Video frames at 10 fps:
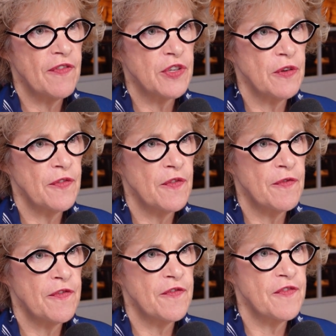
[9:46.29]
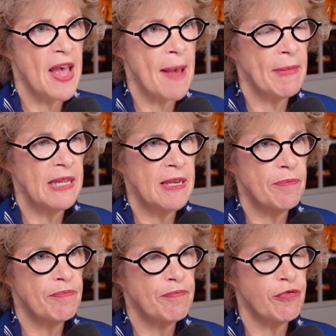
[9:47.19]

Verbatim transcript: a sort of family